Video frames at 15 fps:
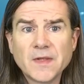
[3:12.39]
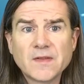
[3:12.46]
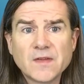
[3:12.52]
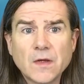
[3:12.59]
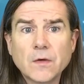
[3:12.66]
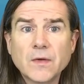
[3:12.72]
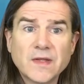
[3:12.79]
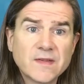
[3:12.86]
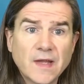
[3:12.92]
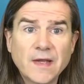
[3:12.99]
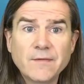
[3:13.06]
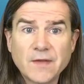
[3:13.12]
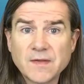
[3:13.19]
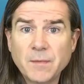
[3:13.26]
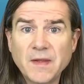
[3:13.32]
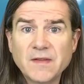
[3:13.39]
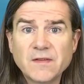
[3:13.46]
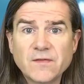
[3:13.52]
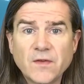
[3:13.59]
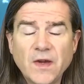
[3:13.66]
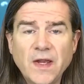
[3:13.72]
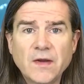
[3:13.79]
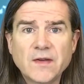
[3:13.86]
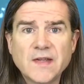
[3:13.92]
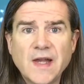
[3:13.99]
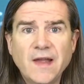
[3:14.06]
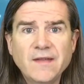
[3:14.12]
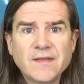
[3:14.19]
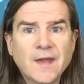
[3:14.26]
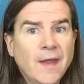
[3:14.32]
So it's kind of expensive for hair
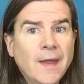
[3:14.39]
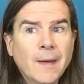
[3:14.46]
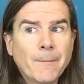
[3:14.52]
ties,